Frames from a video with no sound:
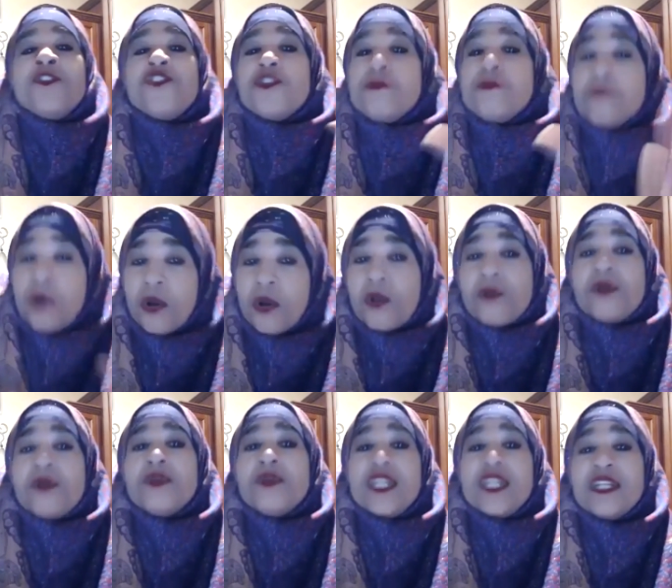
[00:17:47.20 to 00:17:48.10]

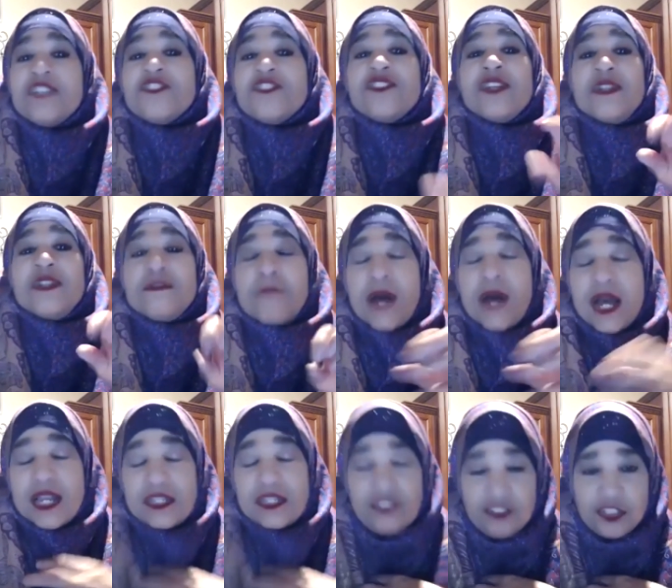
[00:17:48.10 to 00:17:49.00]
Tomorrow is the
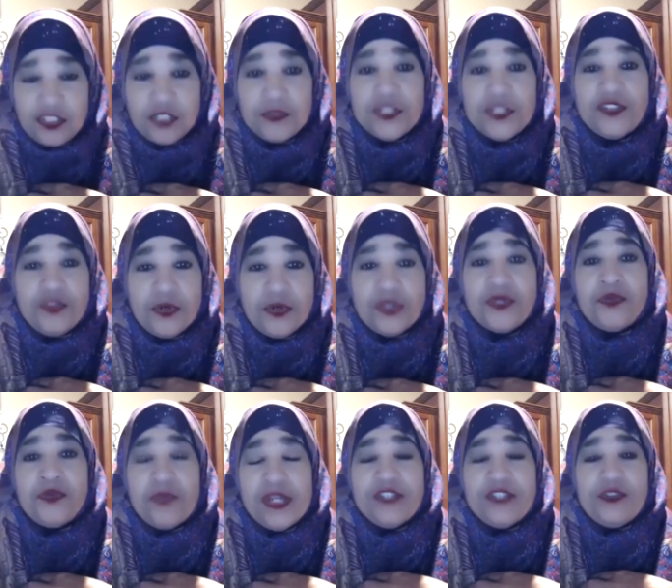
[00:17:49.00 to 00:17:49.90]
my series on
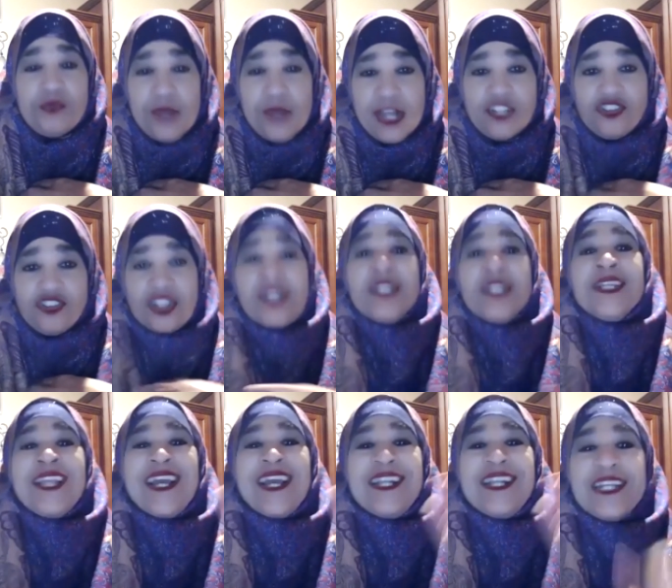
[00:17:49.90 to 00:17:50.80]
the resurrection,
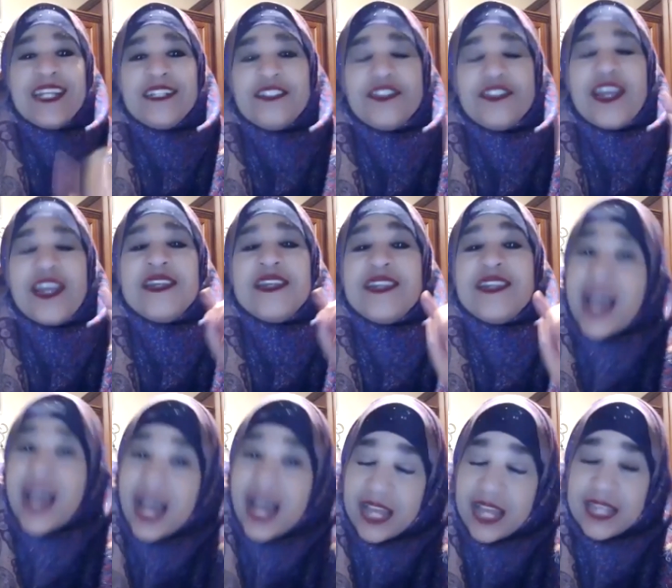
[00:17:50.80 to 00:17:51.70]
and it's at
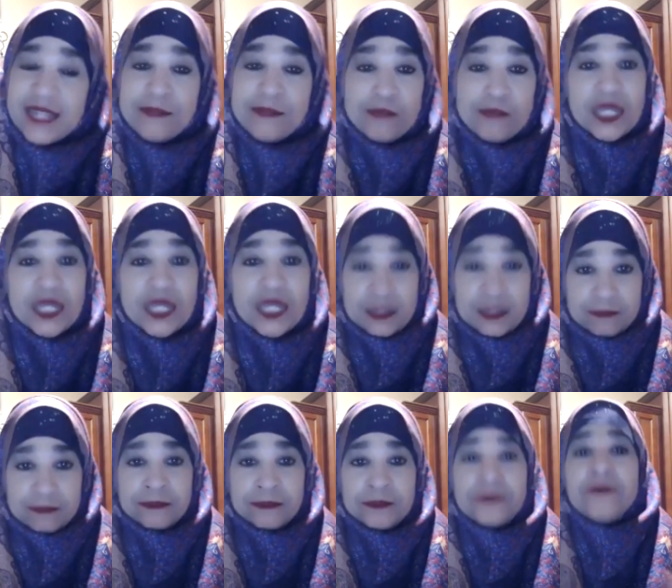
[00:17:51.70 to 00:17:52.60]
9
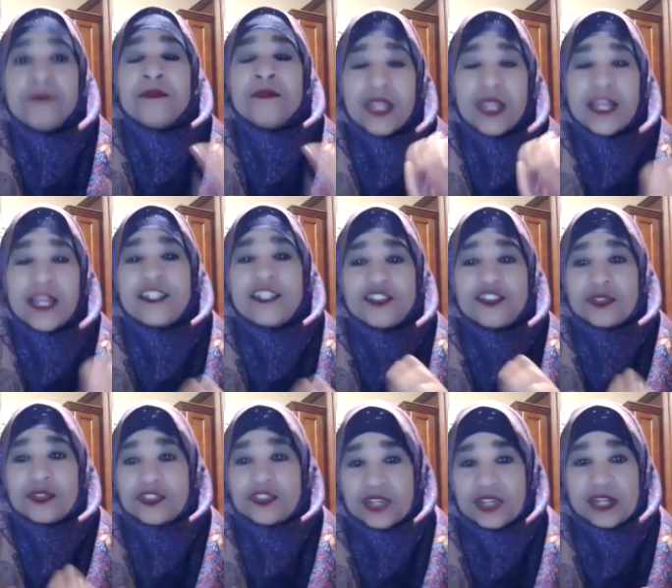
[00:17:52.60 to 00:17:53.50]
p.m.
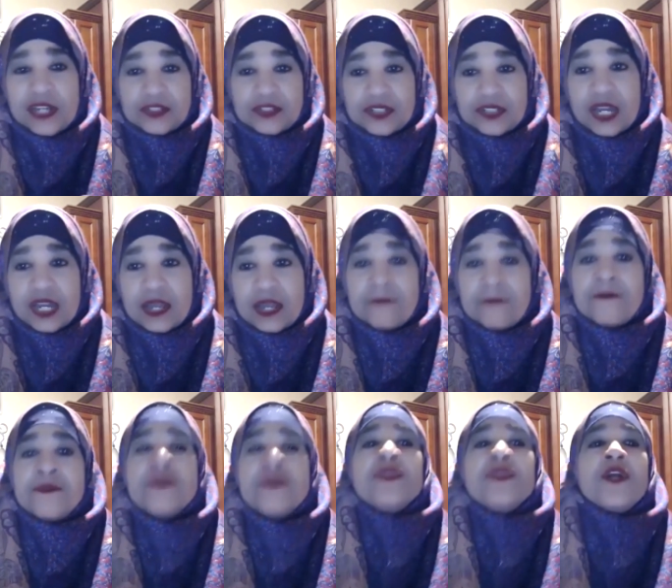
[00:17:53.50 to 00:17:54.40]
Eastern Standard Time.
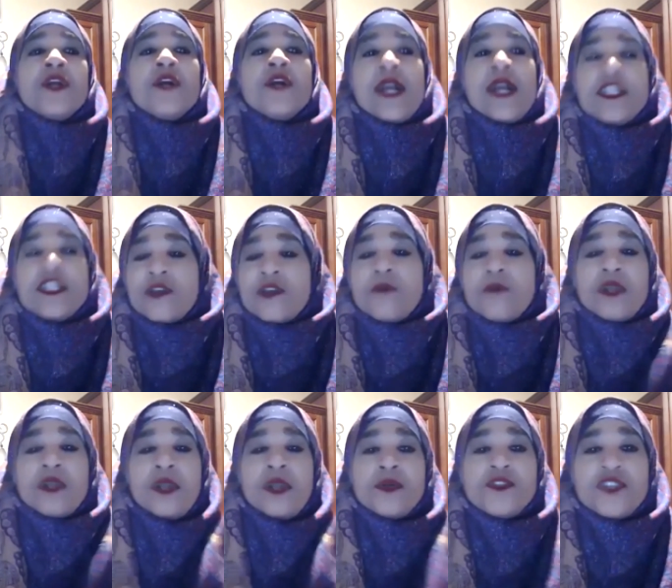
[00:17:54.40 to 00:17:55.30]
All right, so I'm
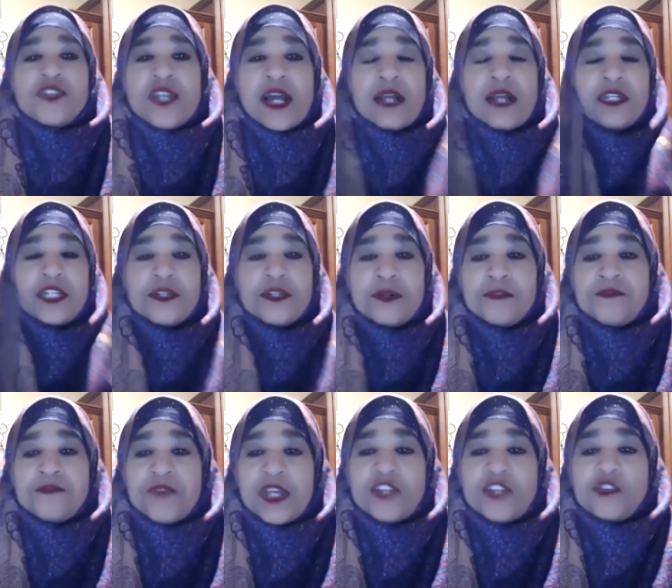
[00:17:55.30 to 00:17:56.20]
closing out here
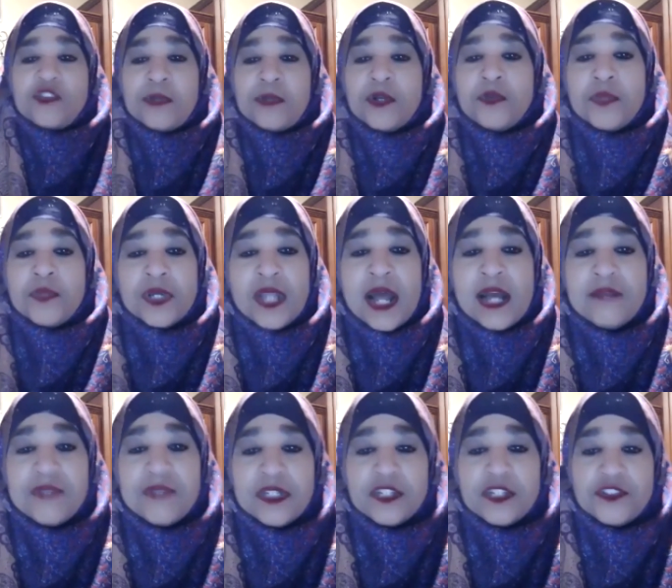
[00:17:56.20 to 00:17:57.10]
on Facebook. We're
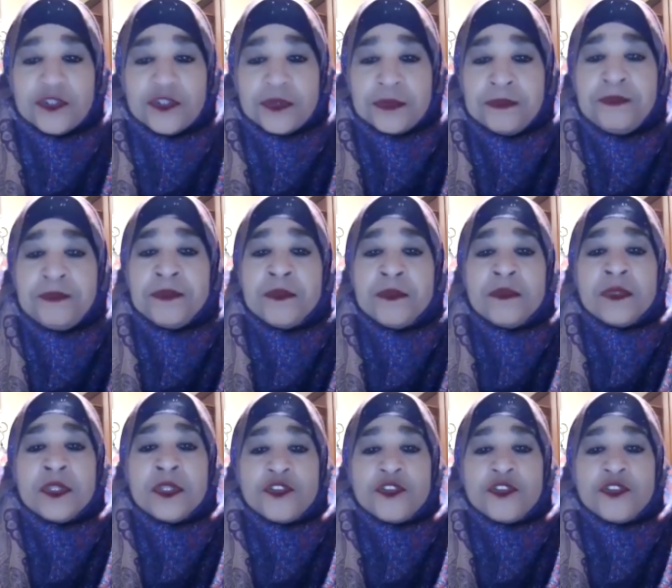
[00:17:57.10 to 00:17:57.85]
live in the Zoom.